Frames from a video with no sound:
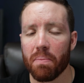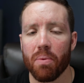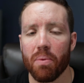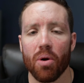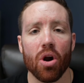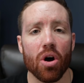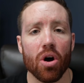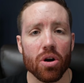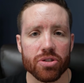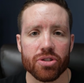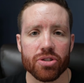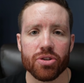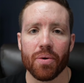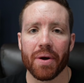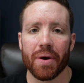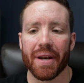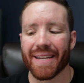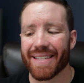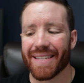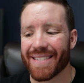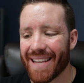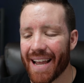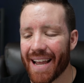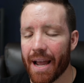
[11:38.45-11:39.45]
but also an
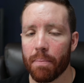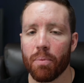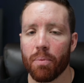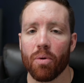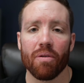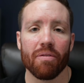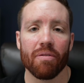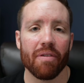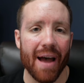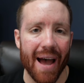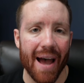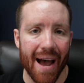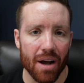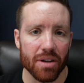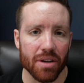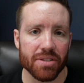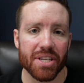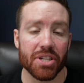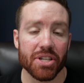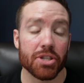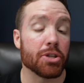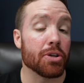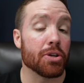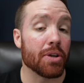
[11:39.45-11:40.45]
example of a house
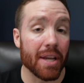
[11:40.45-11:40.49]
that